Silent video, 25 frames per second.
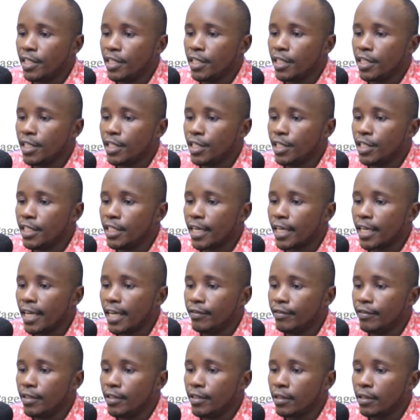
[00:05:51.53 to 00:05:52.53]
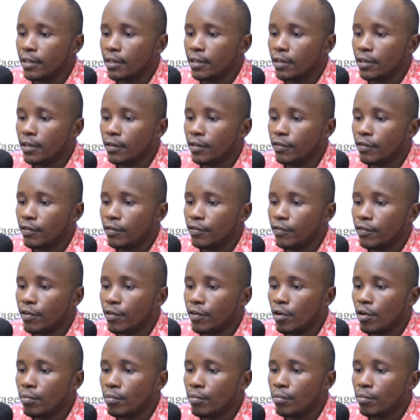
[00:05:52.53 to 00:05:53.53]
is derived
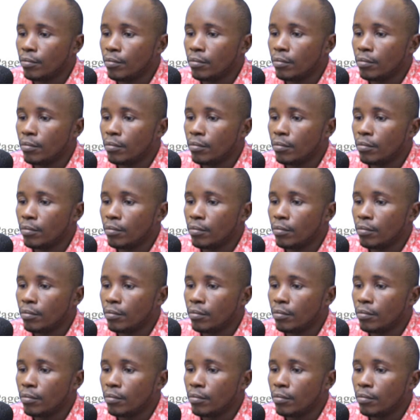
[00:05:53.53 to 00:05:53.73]
from